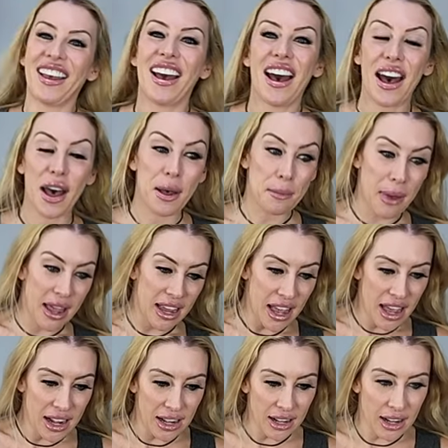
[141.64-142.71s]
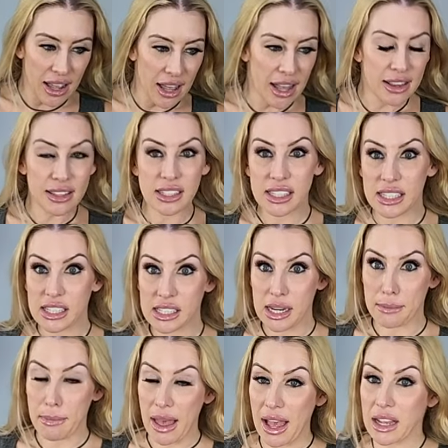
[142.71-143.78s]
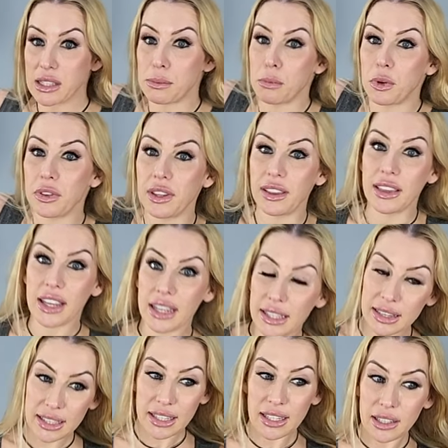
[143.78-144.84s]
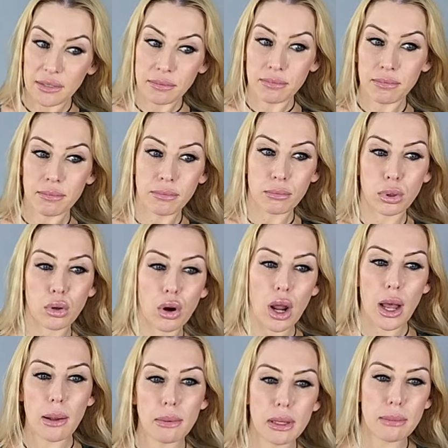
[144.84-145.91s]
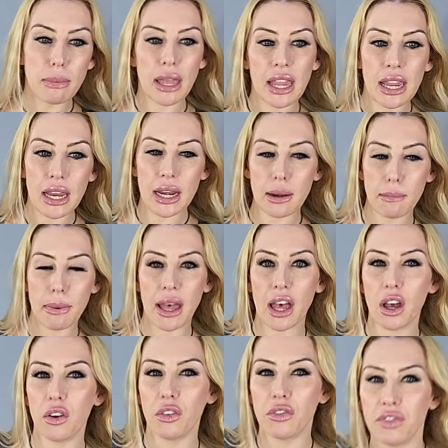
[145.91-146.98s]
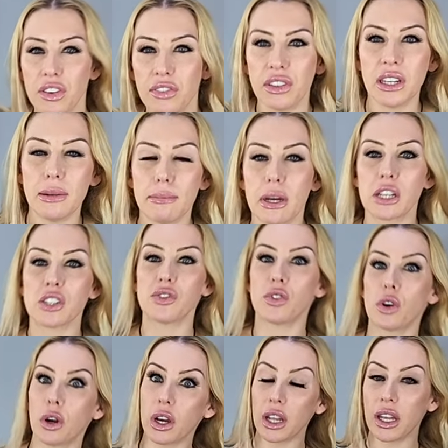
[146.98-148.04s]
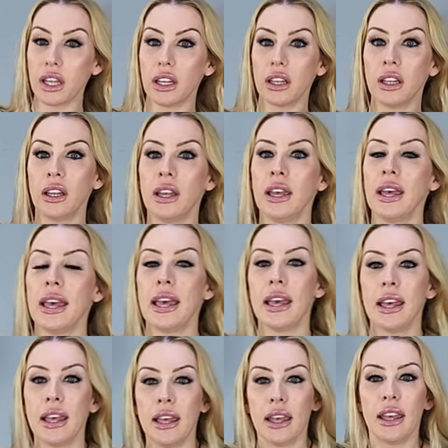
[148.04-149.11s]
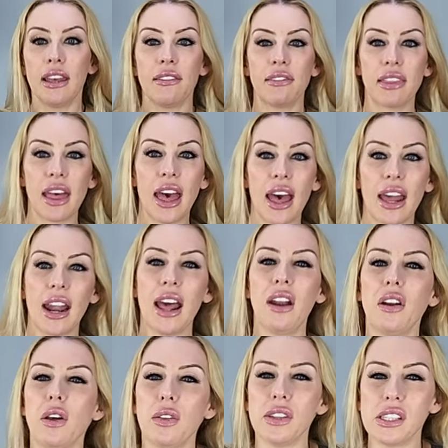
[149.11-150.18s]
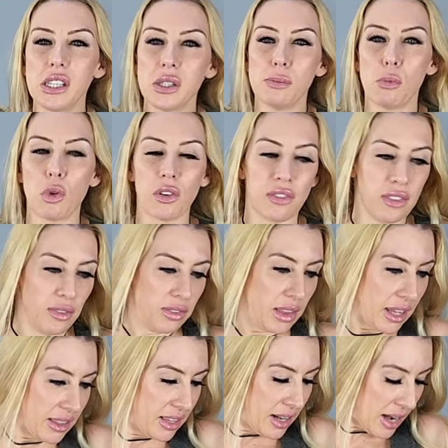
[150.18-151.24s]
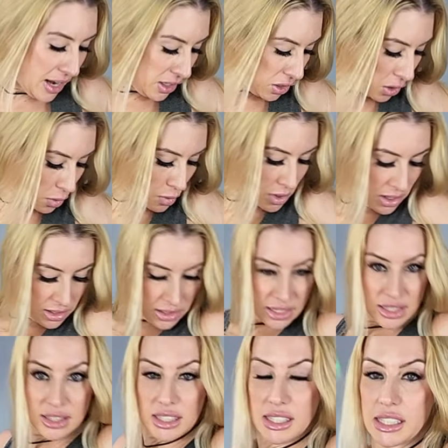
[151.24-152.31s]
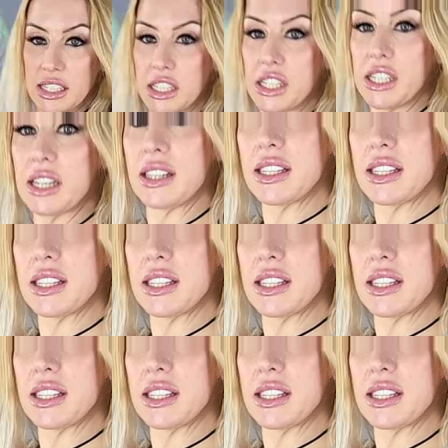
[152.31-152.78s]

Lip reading: I got it at the TJ Maxx, more than likely. Probably paid about $15 for it. If that, I don't know, this is more like the nicer ones, like the stitching on